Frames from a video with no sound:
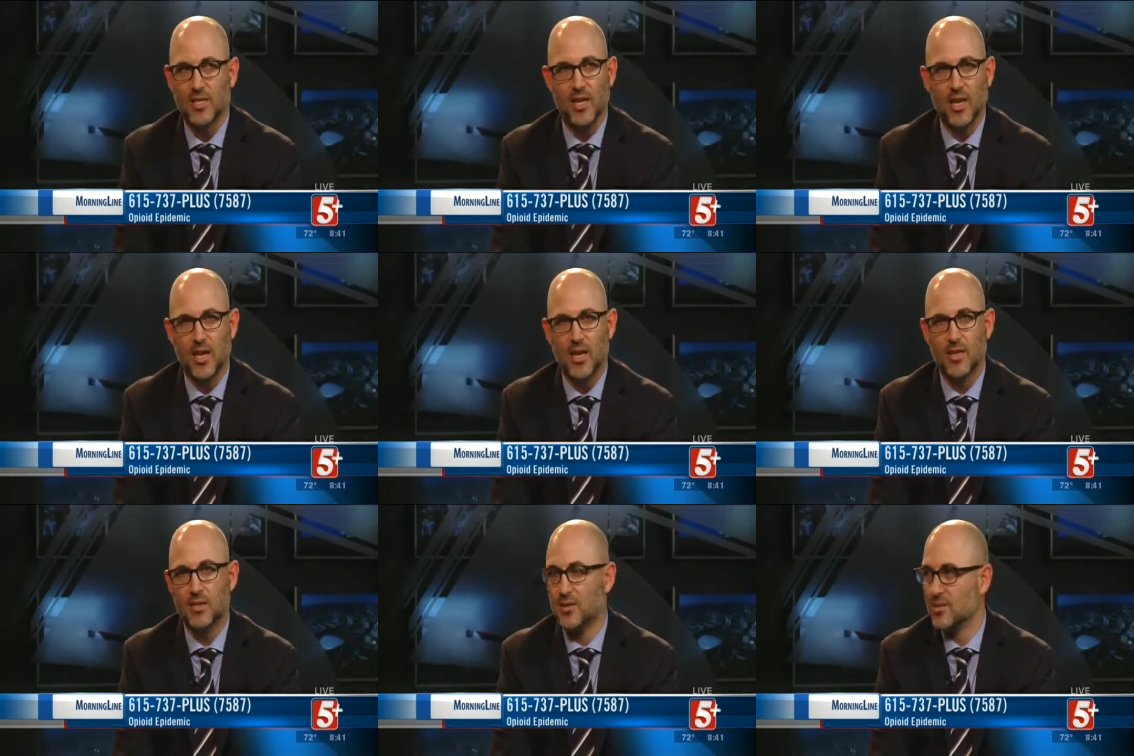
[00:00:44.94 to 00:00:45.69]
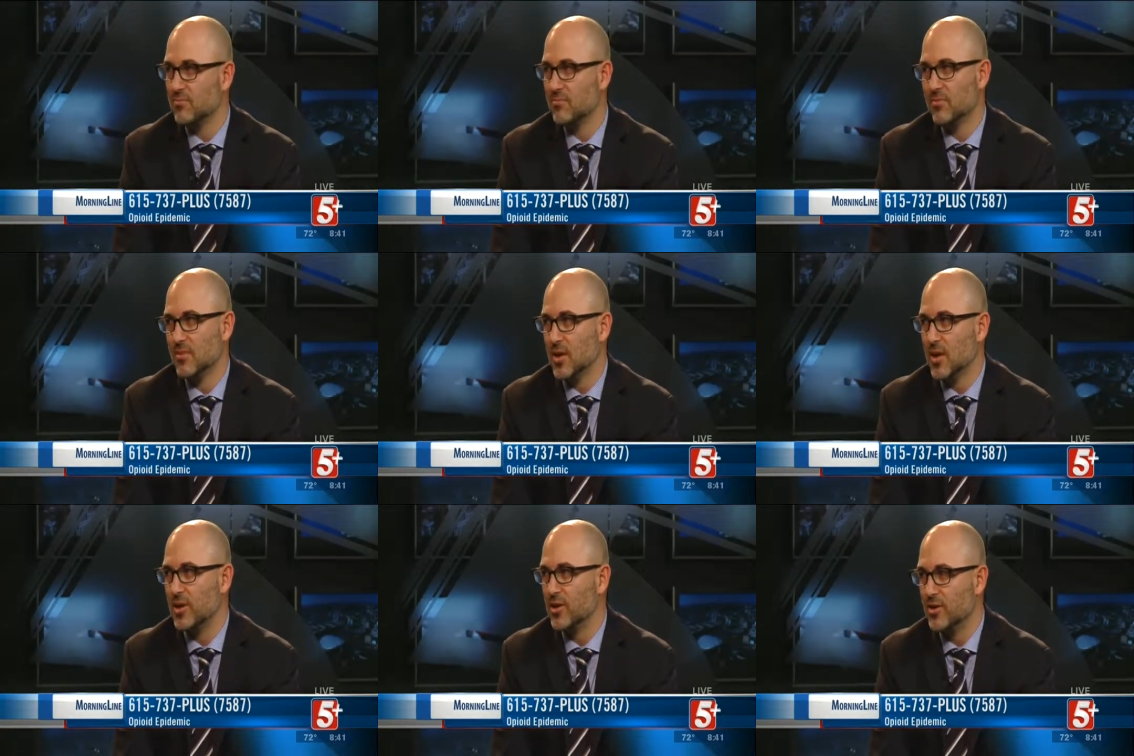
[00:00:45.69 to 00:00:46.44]
days,
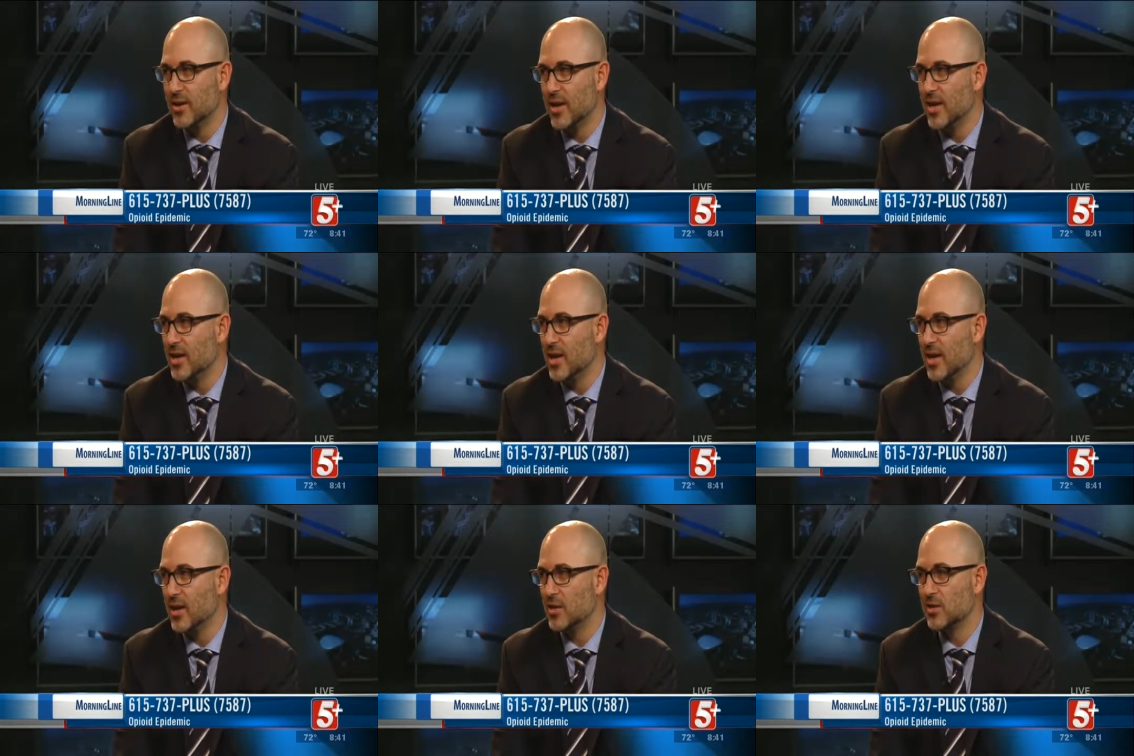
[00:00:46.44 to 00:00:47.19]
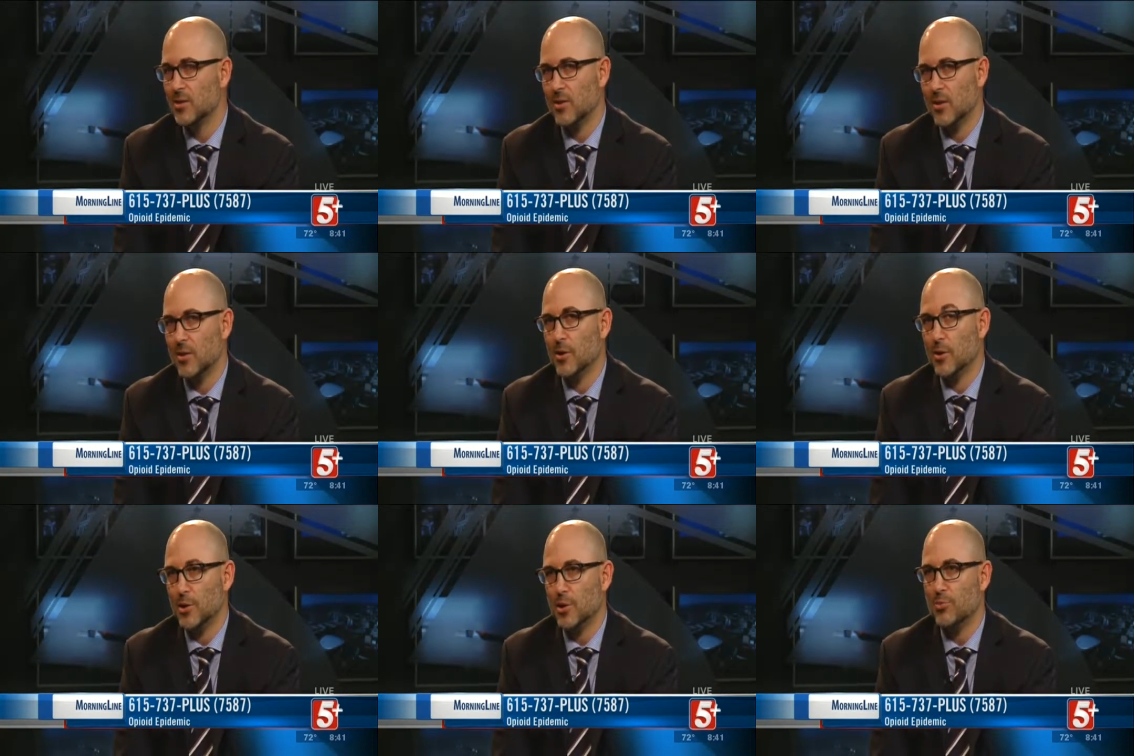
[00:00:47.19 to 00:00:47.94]
180 days,
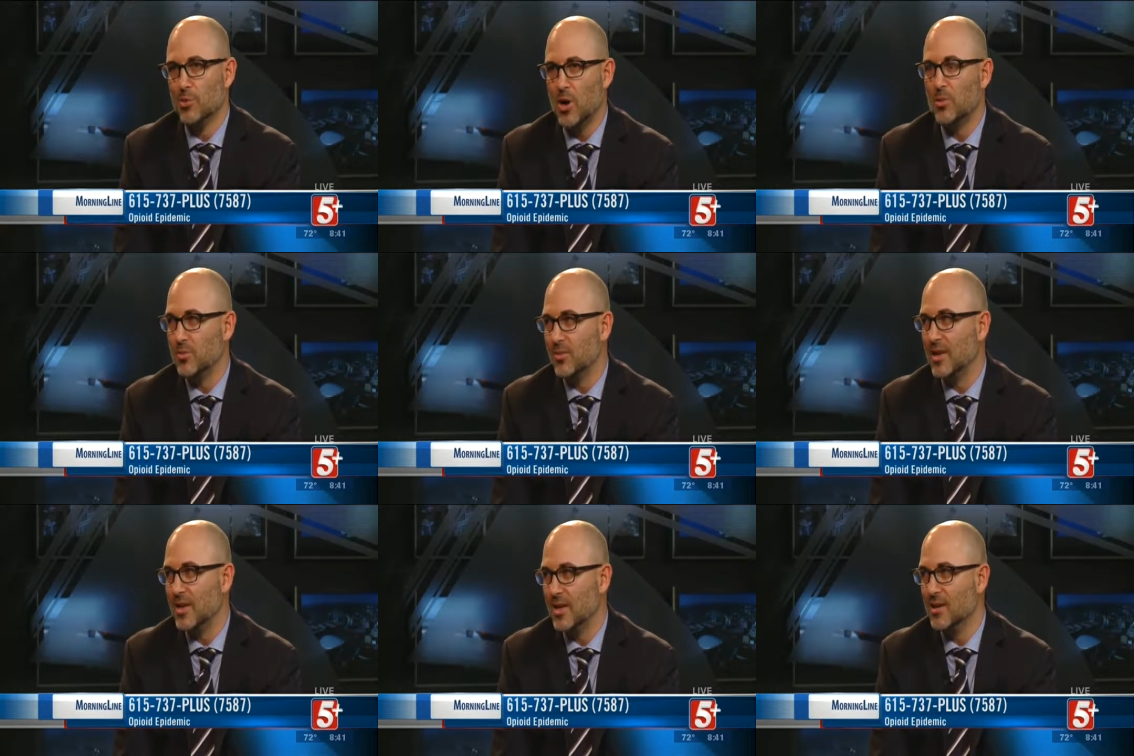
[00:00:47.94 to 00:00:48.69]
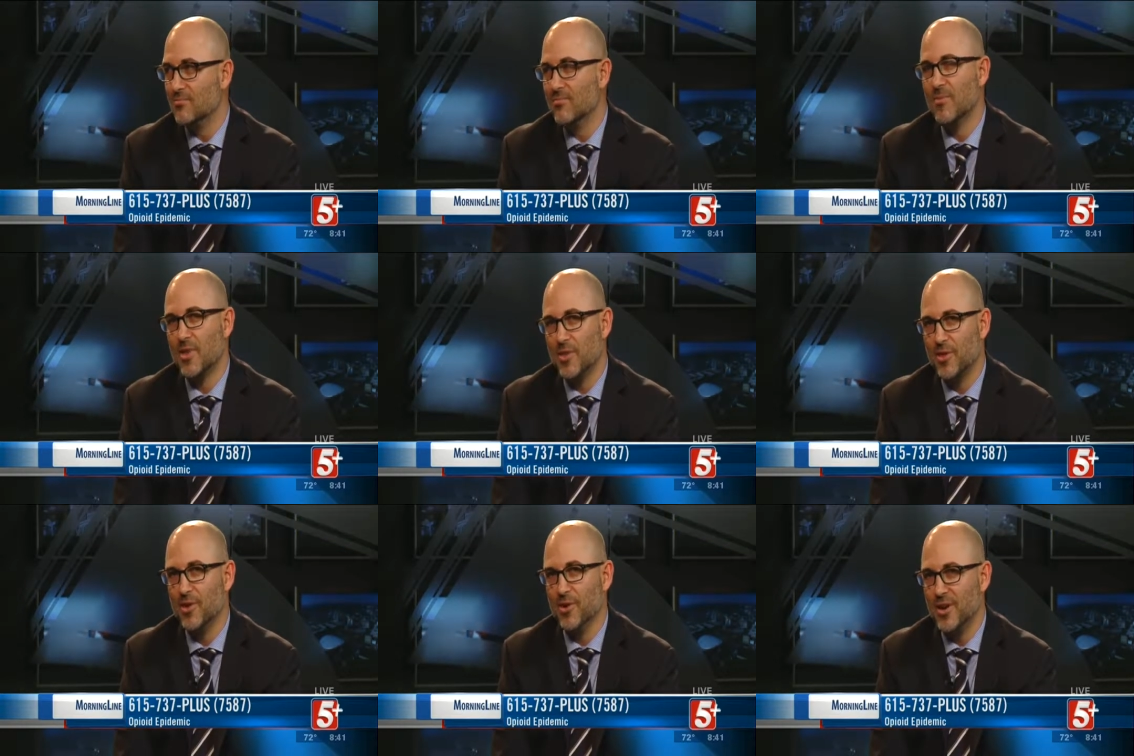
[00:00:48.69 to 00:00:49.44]
you probably need
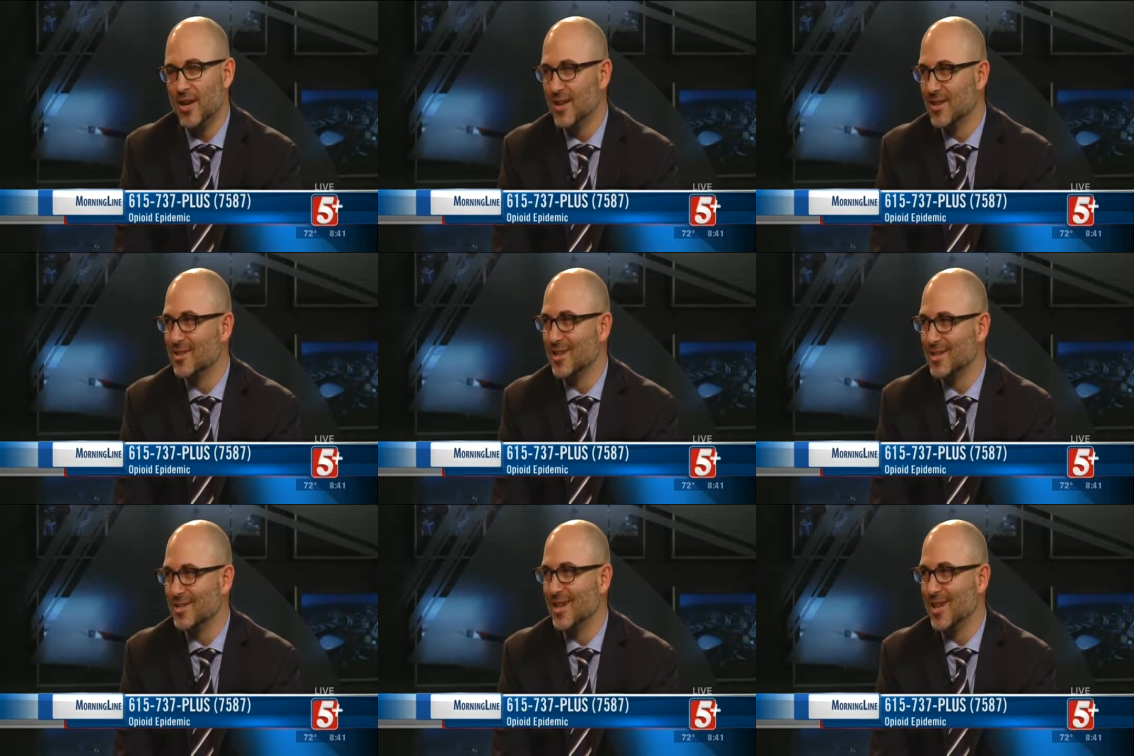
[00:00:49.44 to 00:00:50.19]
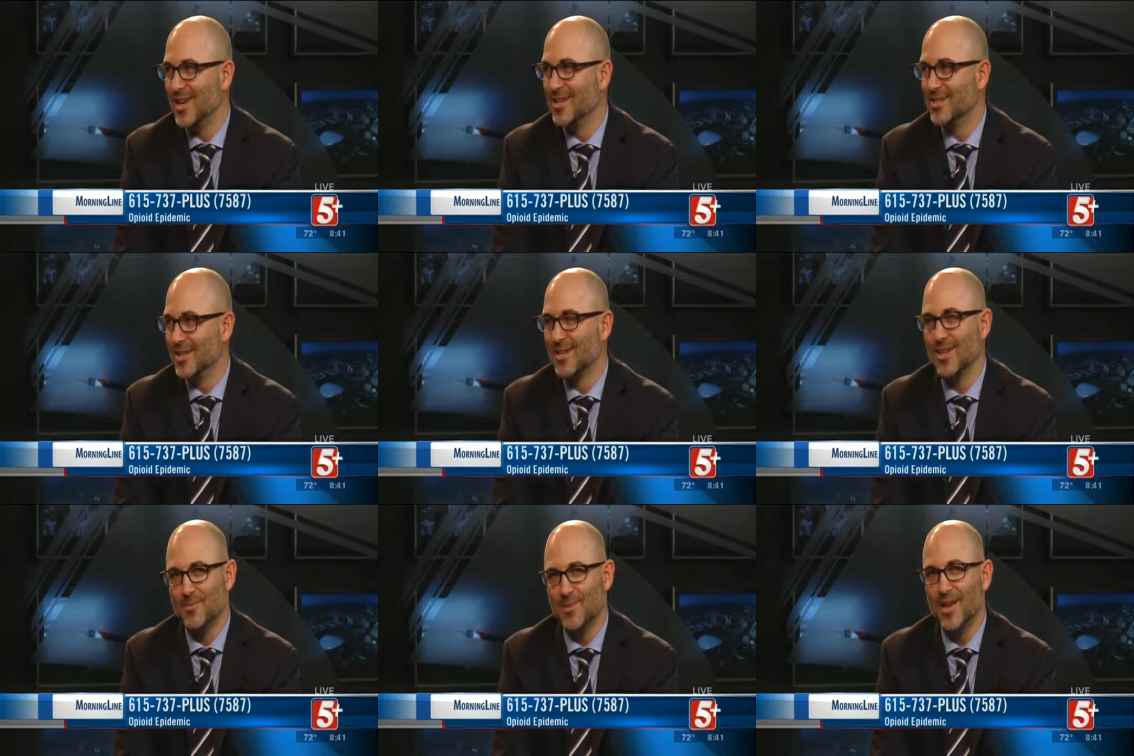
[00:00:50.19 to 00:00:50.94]
30 to 60 days to
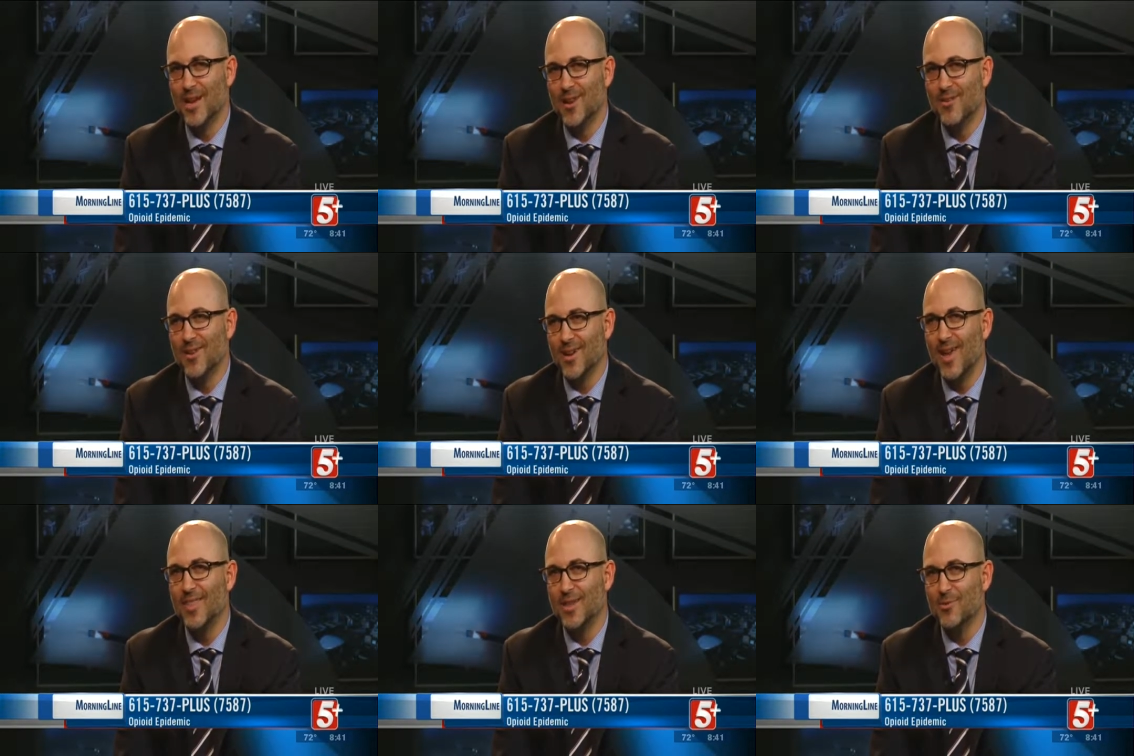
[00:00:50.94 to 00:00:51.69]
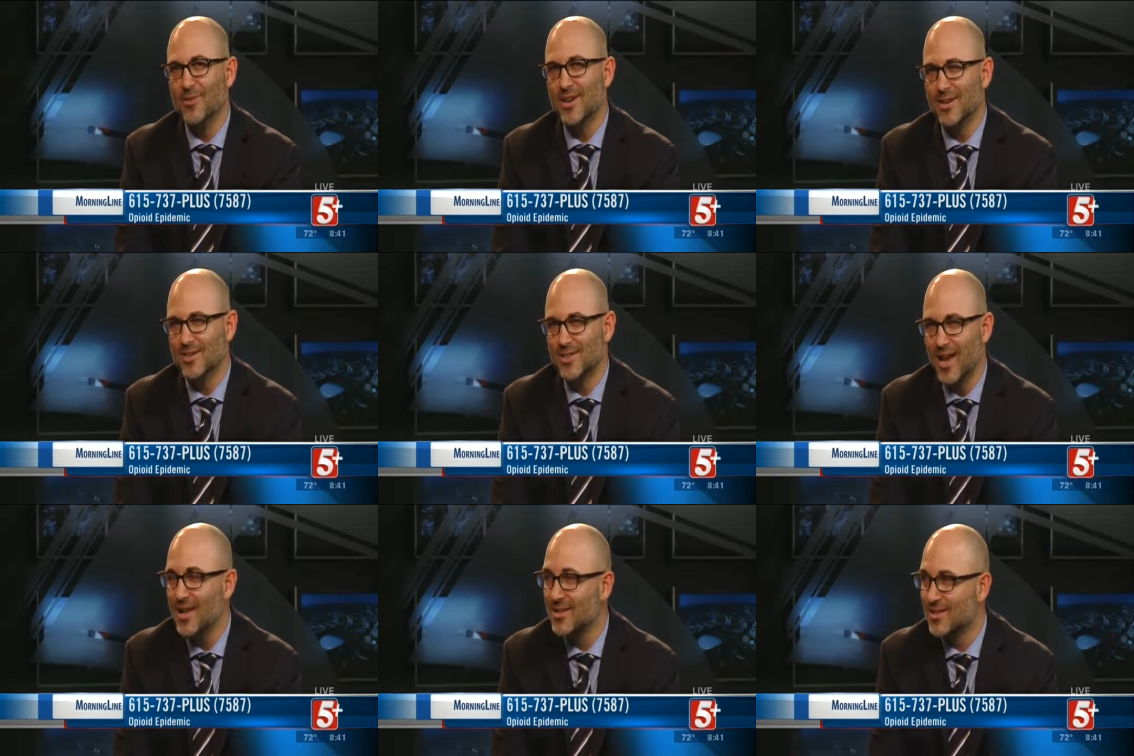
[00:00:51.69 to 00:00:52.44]
come down and then
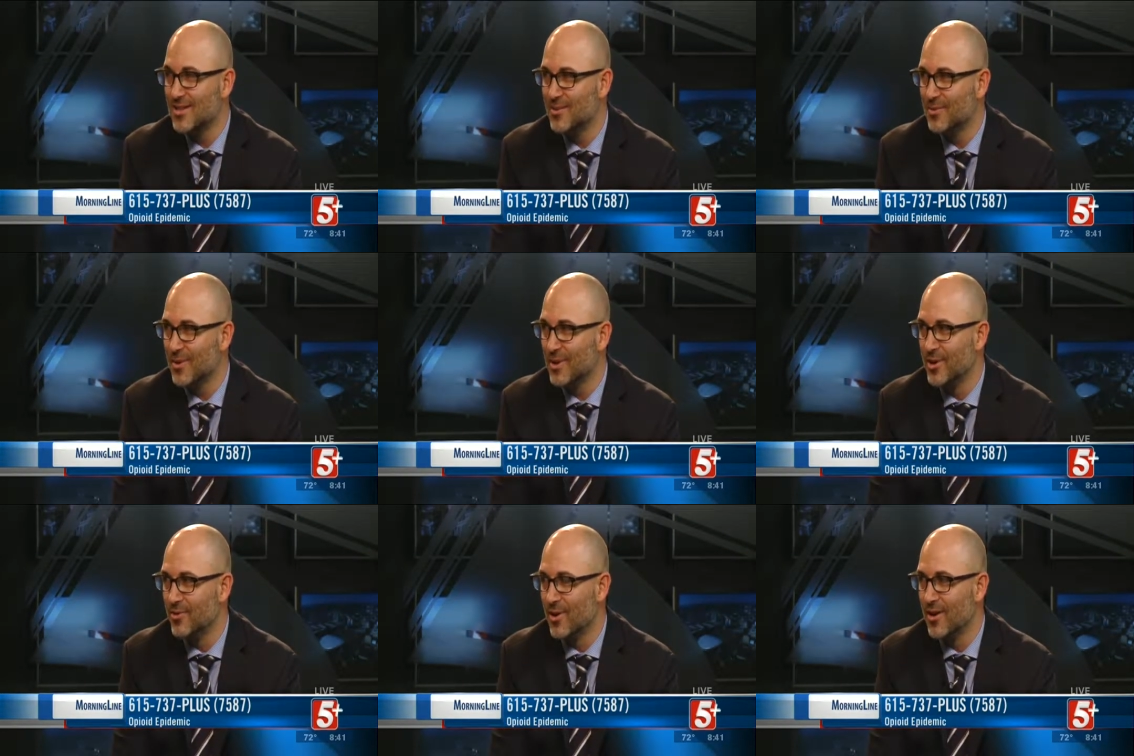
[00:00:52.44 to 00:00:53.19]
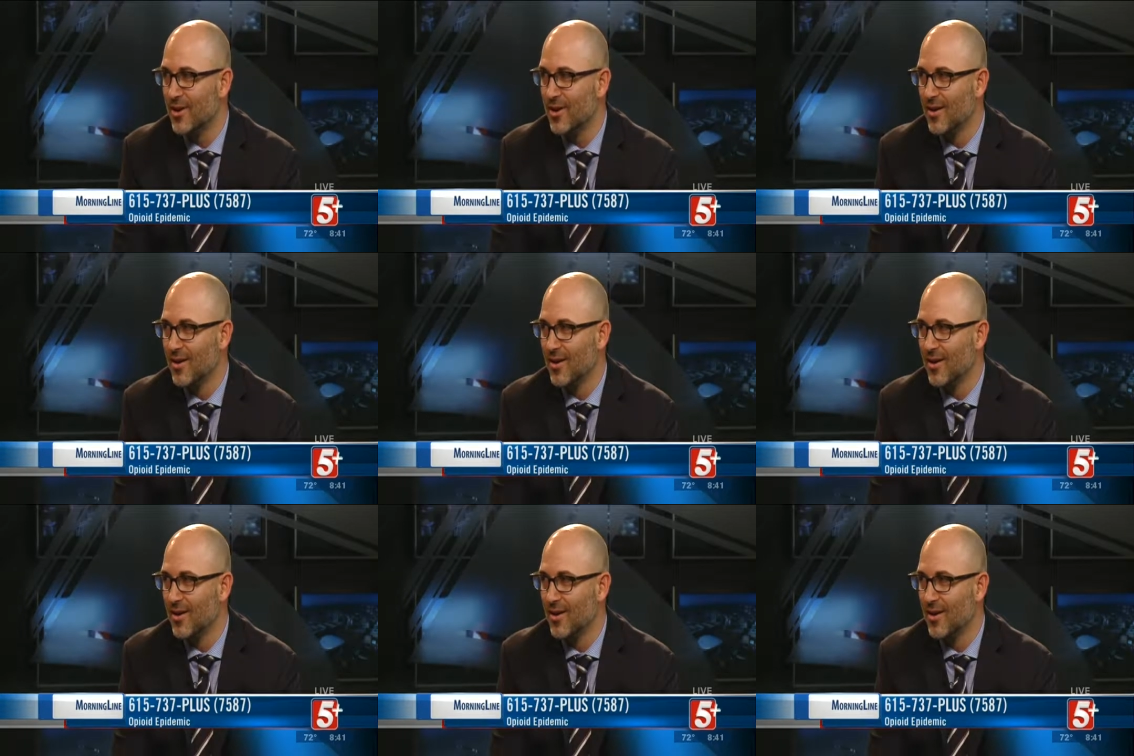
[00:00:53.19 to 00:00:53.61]
reassess where mm-hmm. you are.